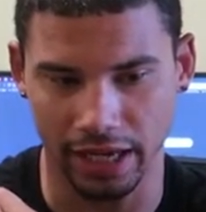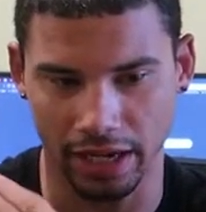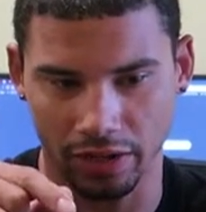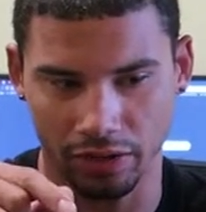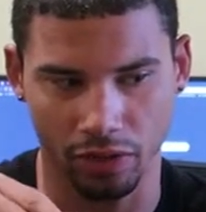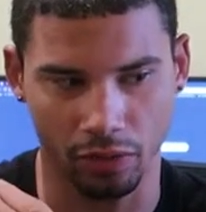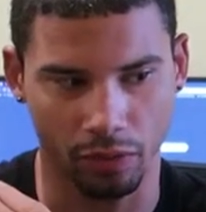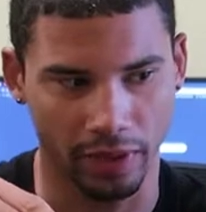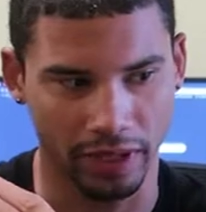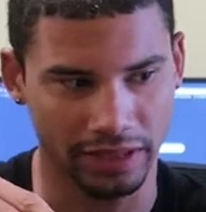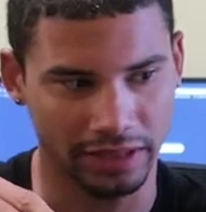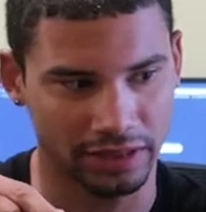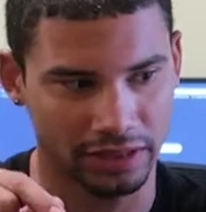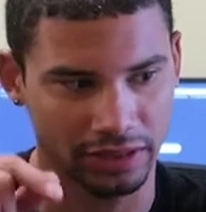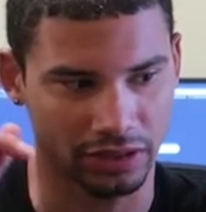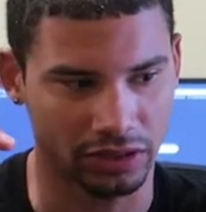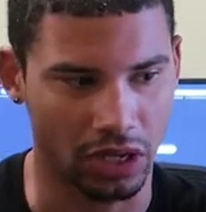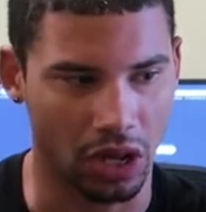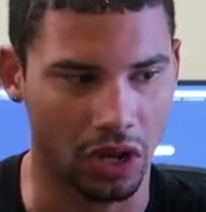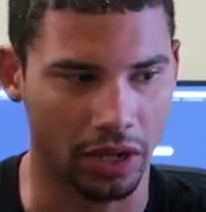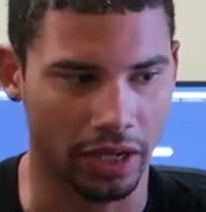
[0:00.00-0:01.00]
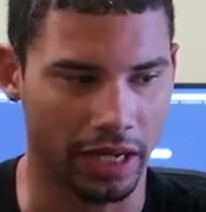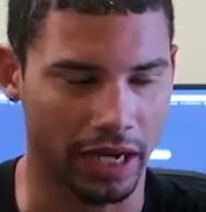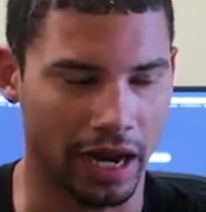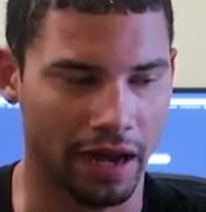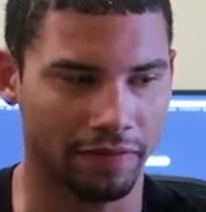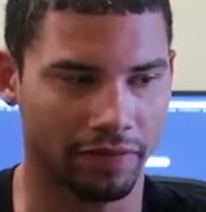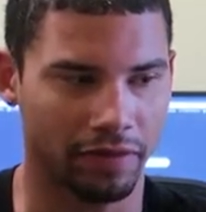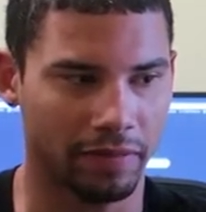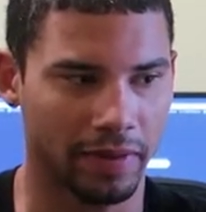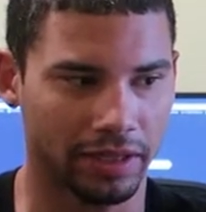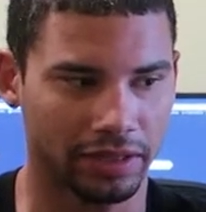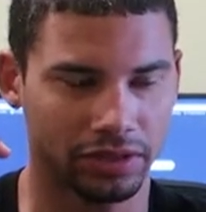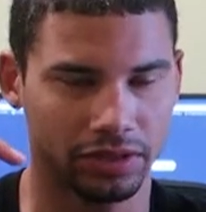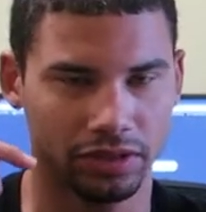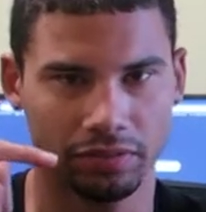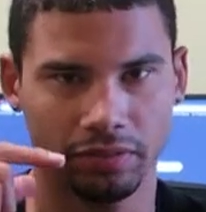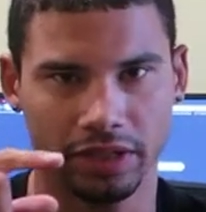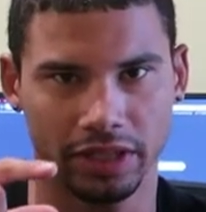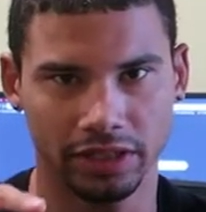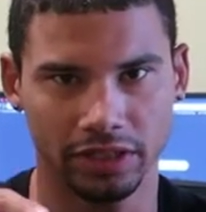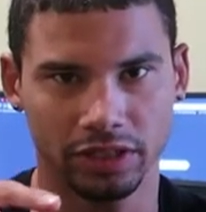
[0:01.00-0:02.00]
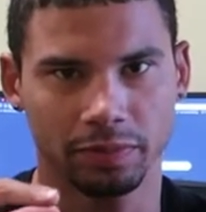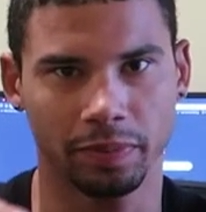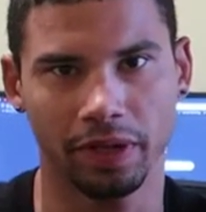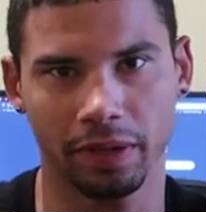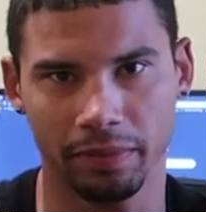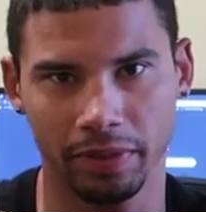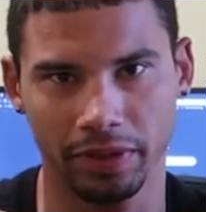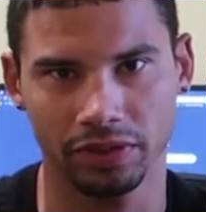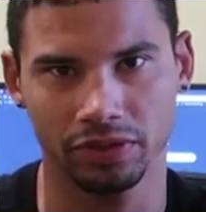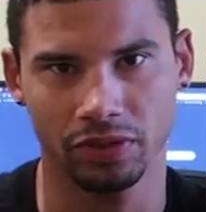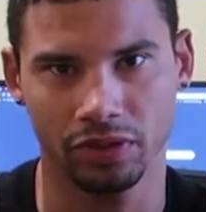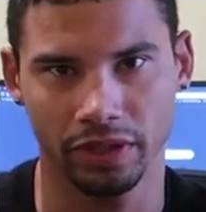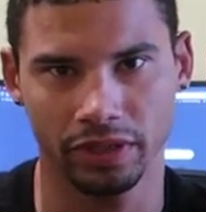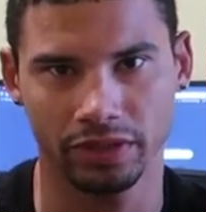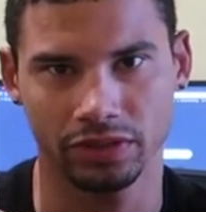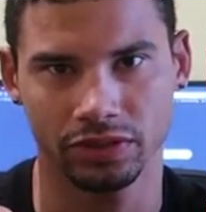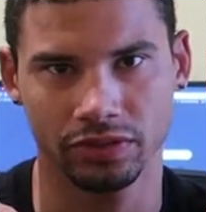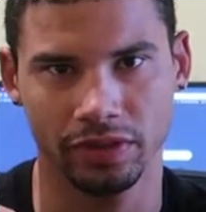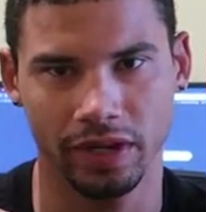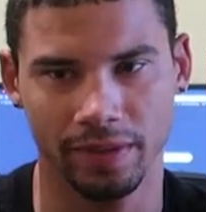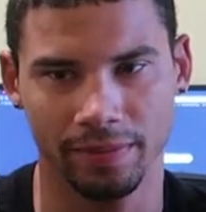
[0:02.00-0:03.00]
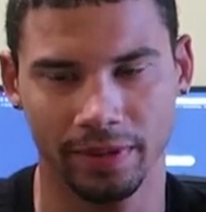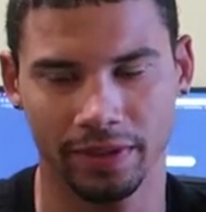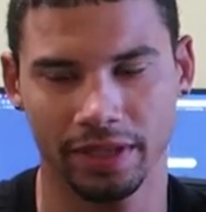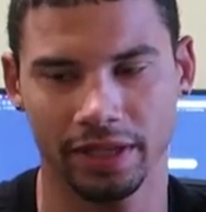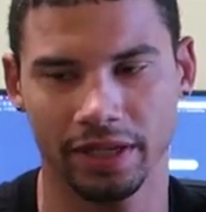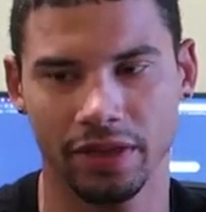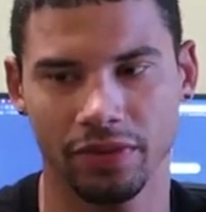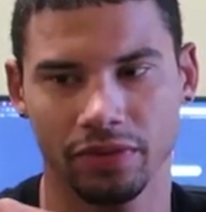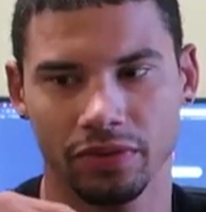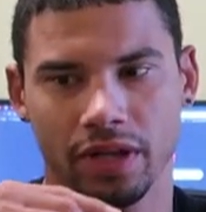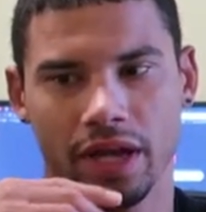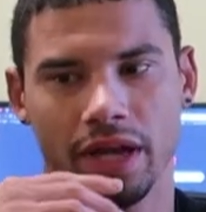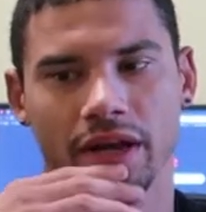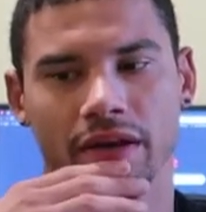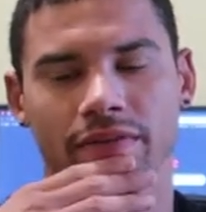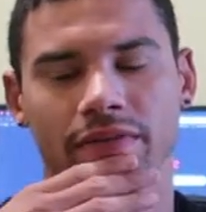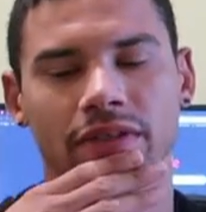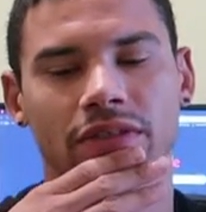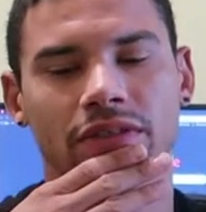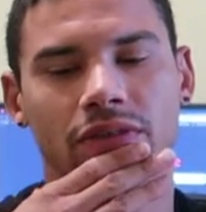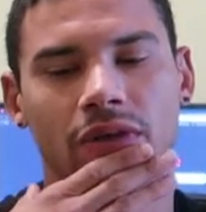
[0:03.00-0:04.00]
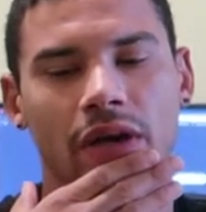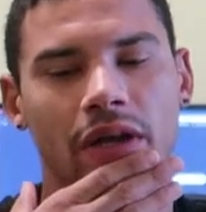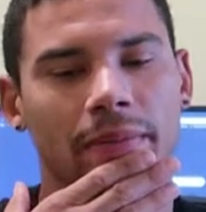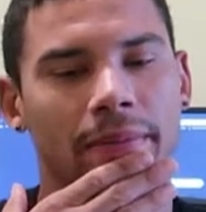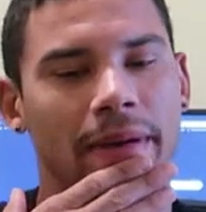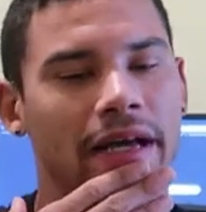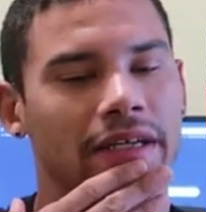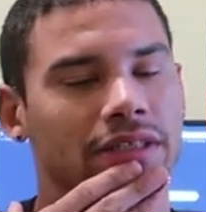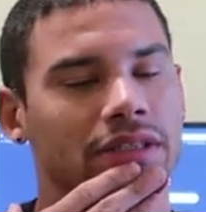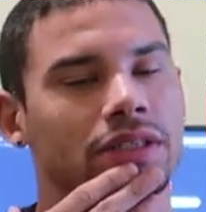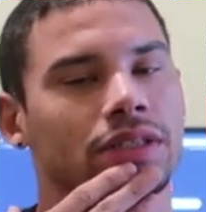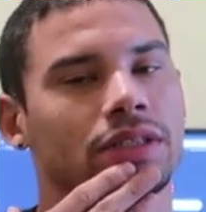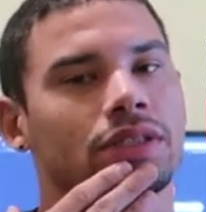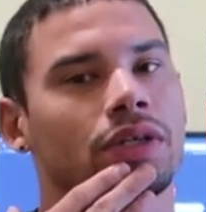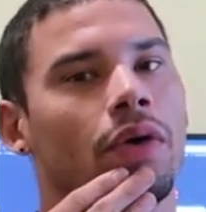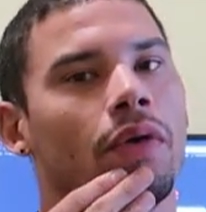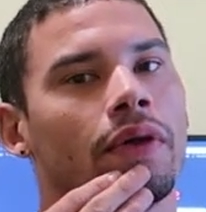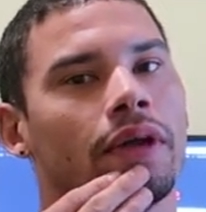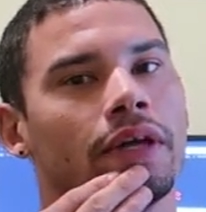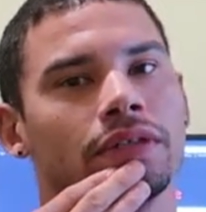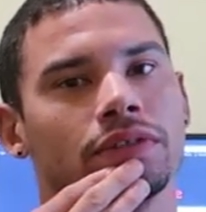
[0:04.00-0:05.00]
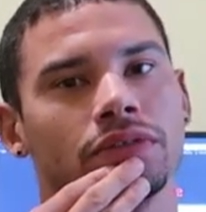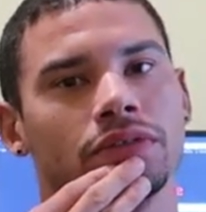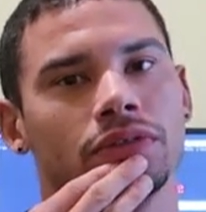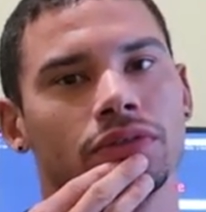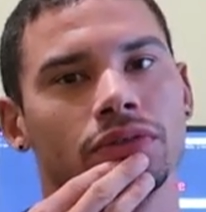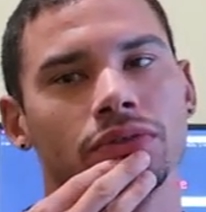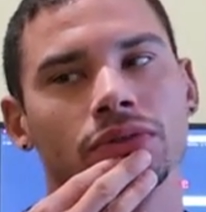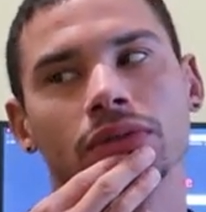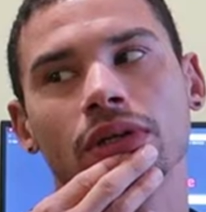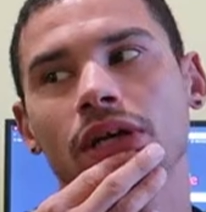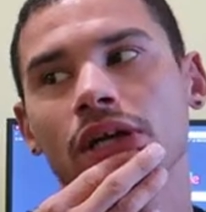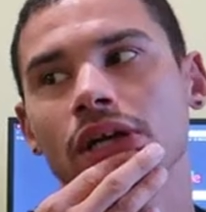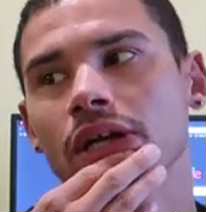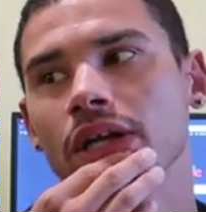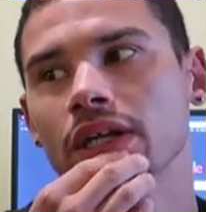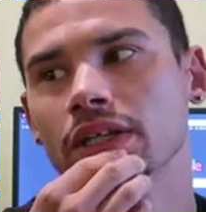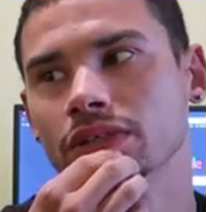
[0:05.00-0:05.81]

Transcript: I don't know when he's installing it. I have to message him. He just put a picture on Instagram like the other day of it. So I imagine it's going in soon.